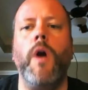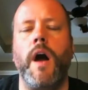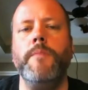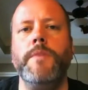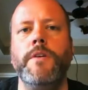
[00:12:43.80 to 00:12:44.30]

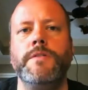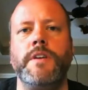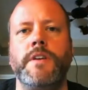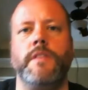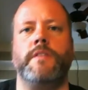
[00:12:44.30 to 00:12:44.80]
I'm
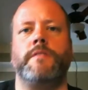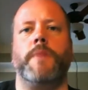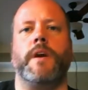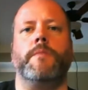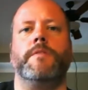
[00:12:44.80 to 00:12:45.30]
using this
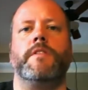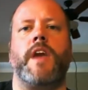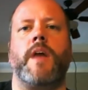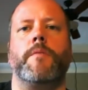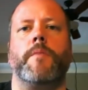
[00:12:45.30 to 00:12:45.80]
mic. I'm using the
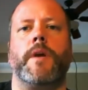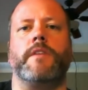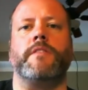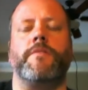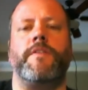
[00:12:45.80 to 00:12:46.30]
camera mic
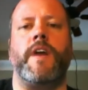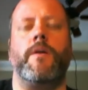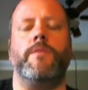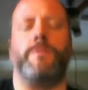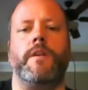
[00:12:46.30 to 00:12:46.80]
because I've
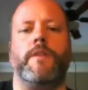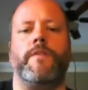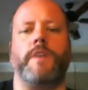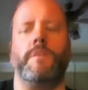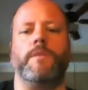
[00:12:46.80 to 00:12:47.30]
found that if I
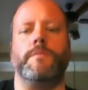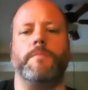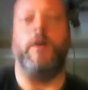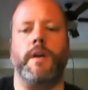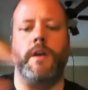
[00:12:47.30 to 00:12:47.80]
use
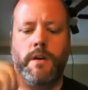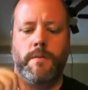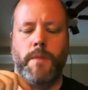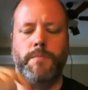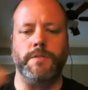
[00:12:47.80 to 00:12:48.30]
my,
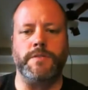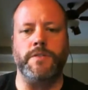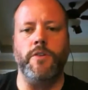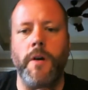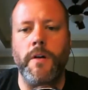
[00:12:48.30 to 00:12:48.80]
my blue
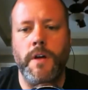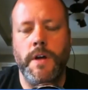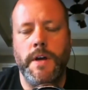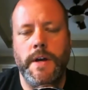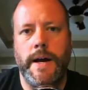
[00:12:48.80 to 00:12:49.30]
snowball,
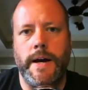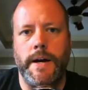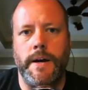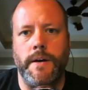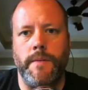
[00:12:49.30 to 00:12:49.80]

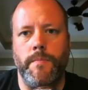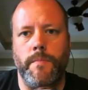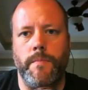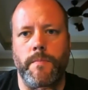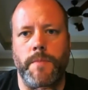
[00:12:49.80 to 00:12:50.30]
uh,
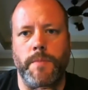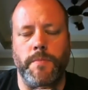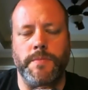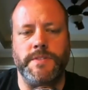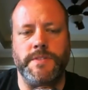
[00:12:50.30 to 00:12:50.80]
people have
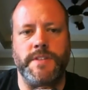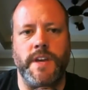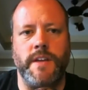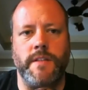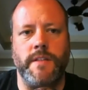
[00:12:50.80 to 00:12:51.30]
been saying
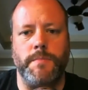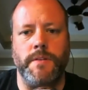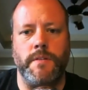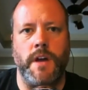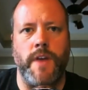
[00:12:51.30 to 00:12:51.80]
that it's
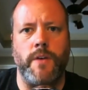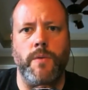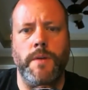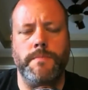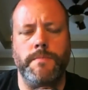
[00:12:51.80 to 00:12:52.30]
been kind of
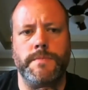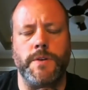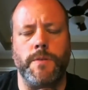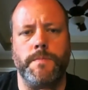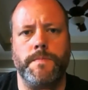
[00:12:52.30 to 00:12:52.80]
echoey.
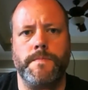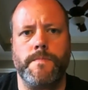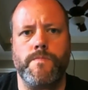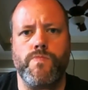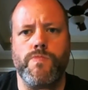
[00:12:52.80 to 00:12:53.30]
So,
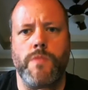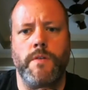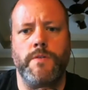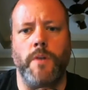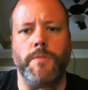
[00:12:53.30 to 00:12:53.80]

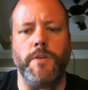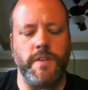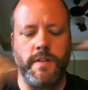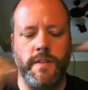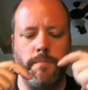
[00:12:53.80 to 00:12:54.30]
so I'm
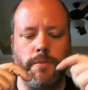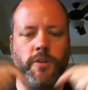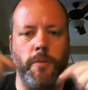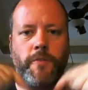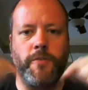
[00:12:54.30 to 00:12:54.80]
using the blue
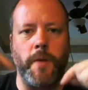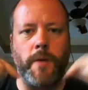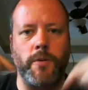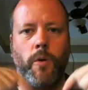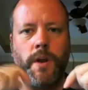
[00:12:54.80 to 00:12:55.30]
snowball for my
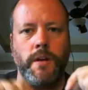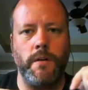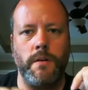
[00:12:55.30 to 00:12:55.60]
recording,